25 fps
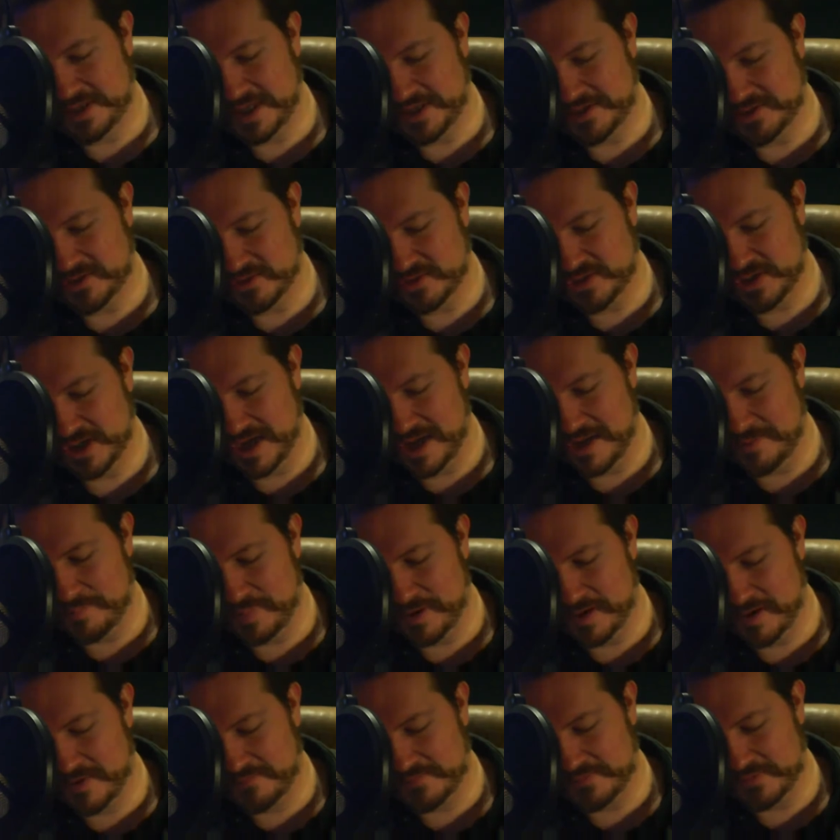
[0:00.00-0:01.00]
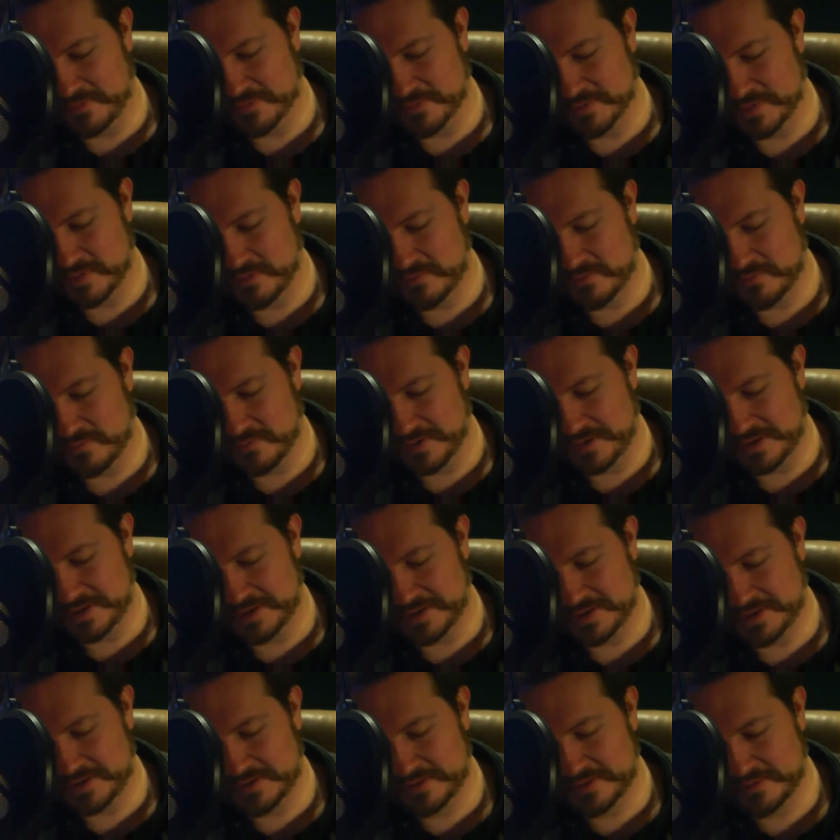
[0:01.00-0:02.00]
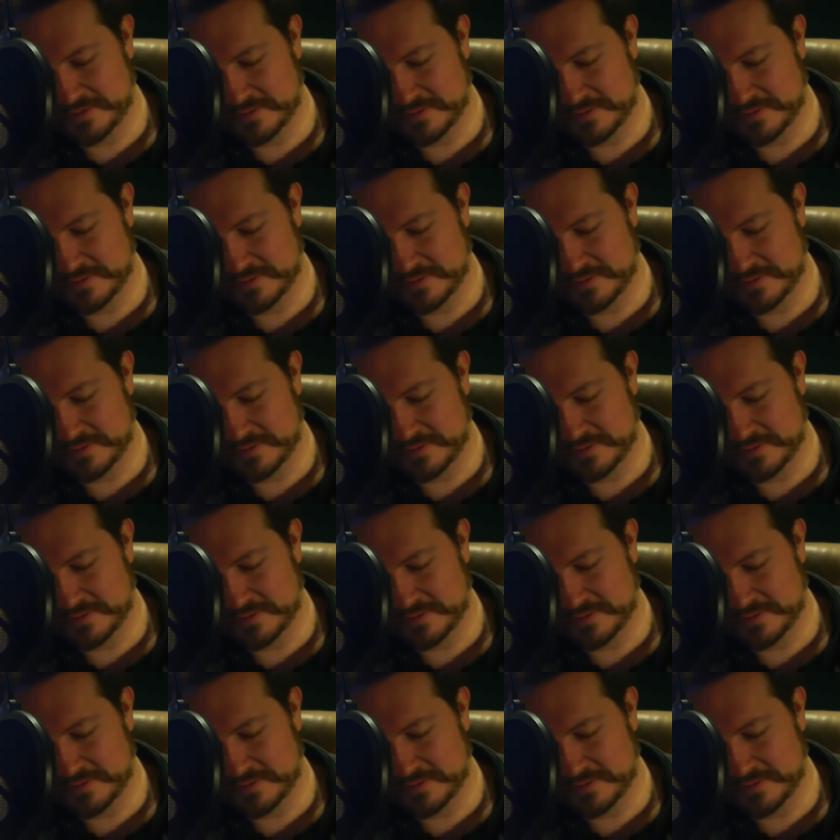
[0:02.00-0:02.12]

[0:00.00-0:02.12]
takes her top off, goes all crazy.